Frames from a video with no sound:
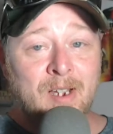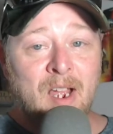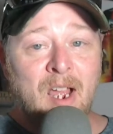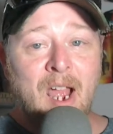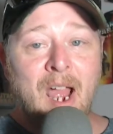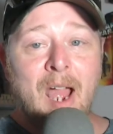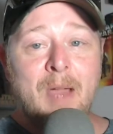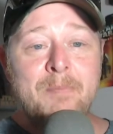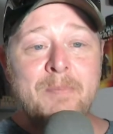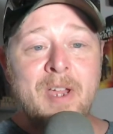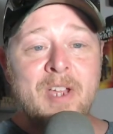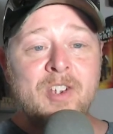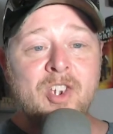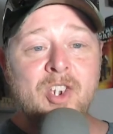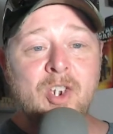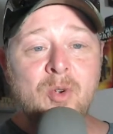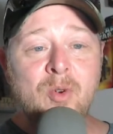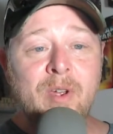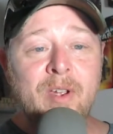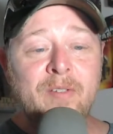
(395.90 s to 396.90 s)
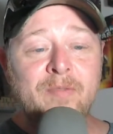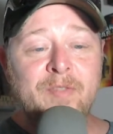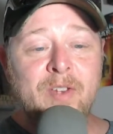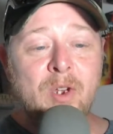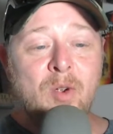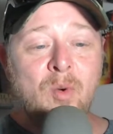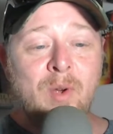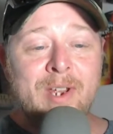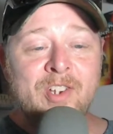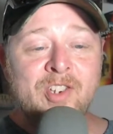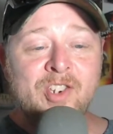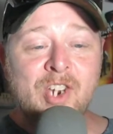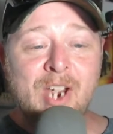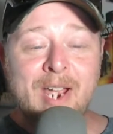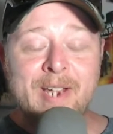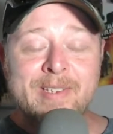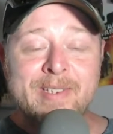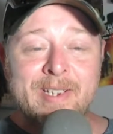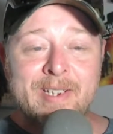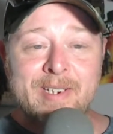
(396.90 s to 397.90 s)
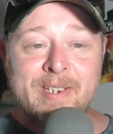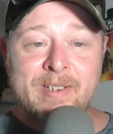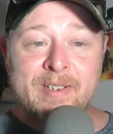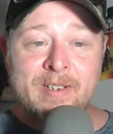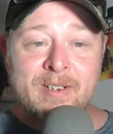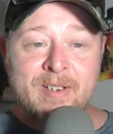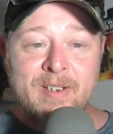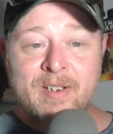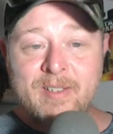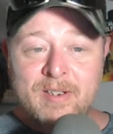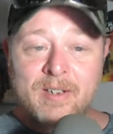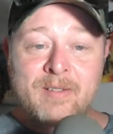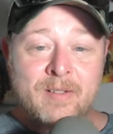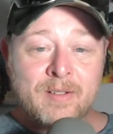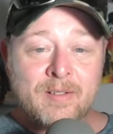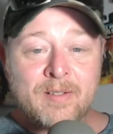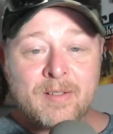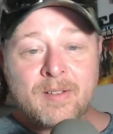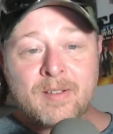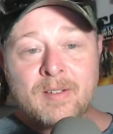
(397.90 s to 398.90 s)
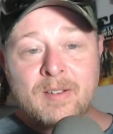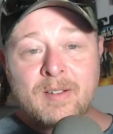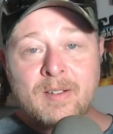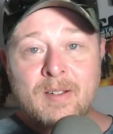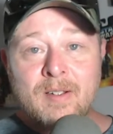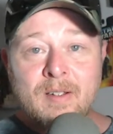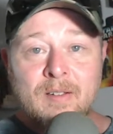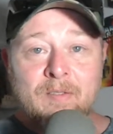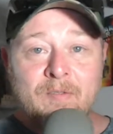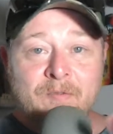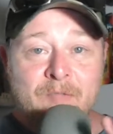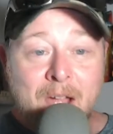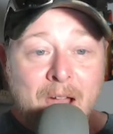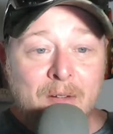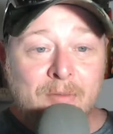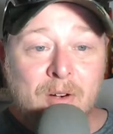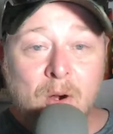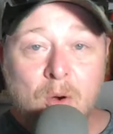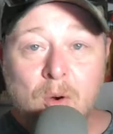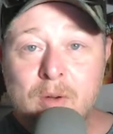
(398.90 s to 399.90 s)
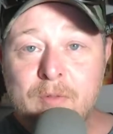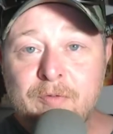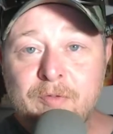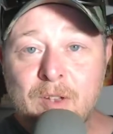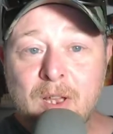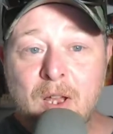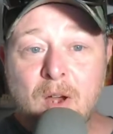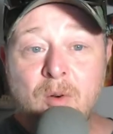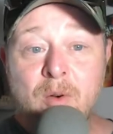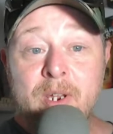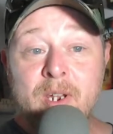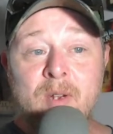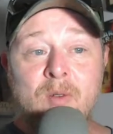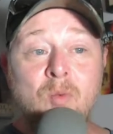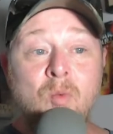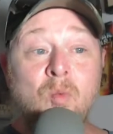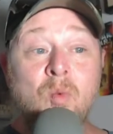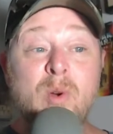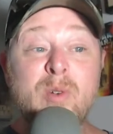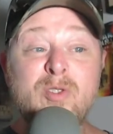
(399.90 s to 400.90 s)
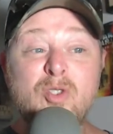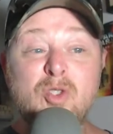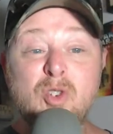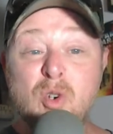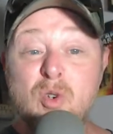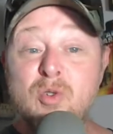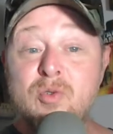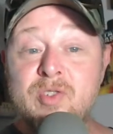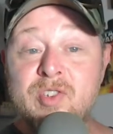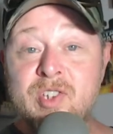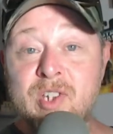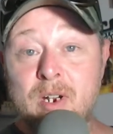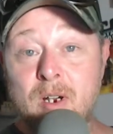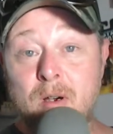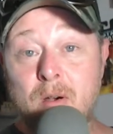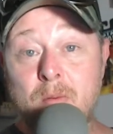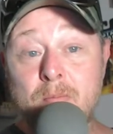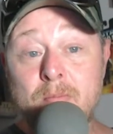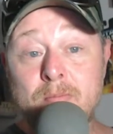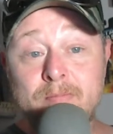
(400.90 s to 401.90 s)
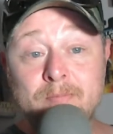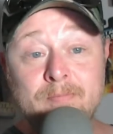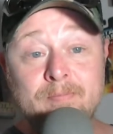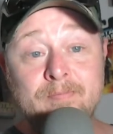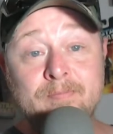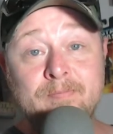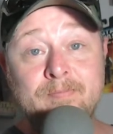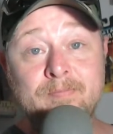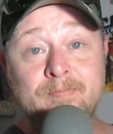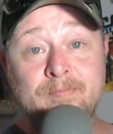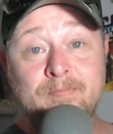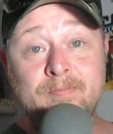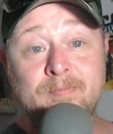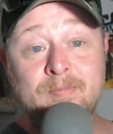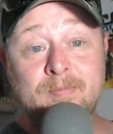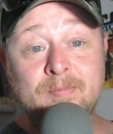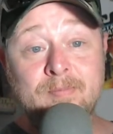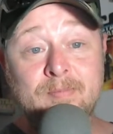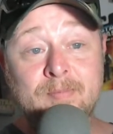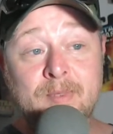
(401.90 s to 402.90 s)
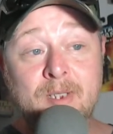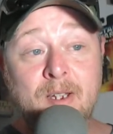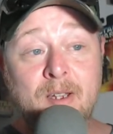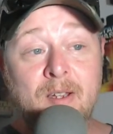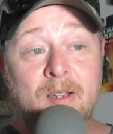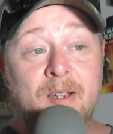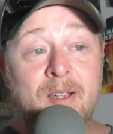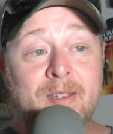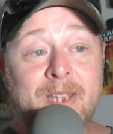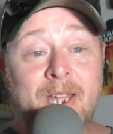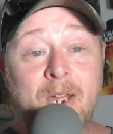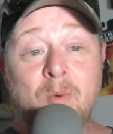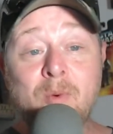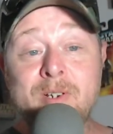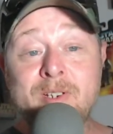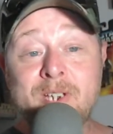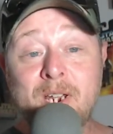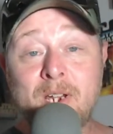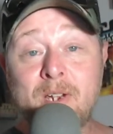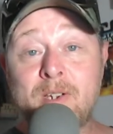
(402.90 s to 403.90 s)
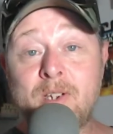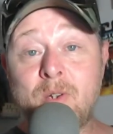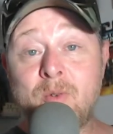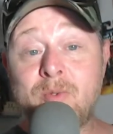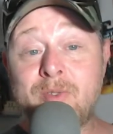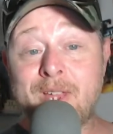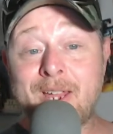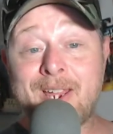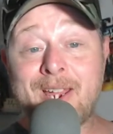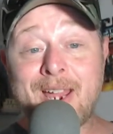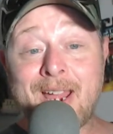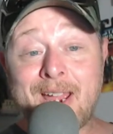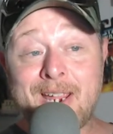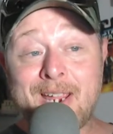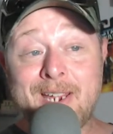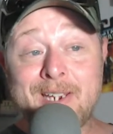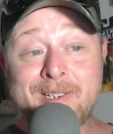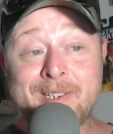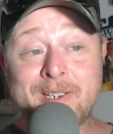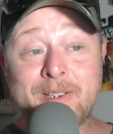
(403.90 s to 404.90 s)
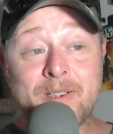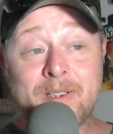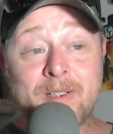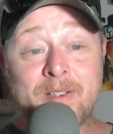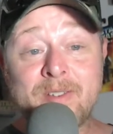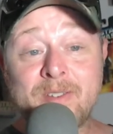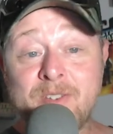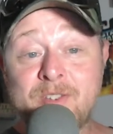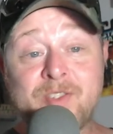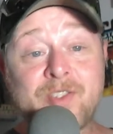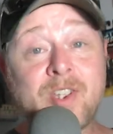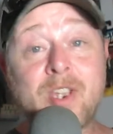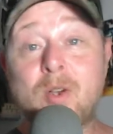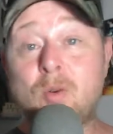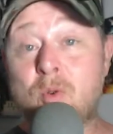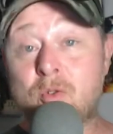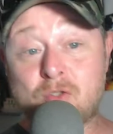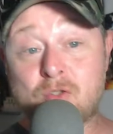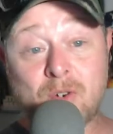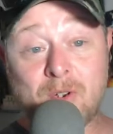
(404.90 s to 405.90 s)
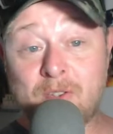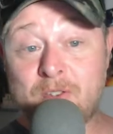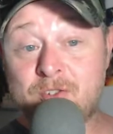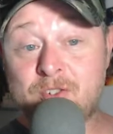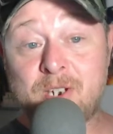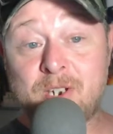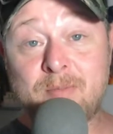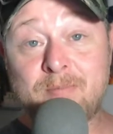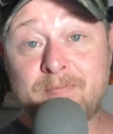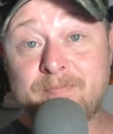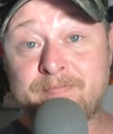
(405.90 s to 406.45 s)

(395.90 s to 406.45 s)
I bet you if you injected Favreau and Filoni with truth serum, they would tell you they hate the sequel trilogy.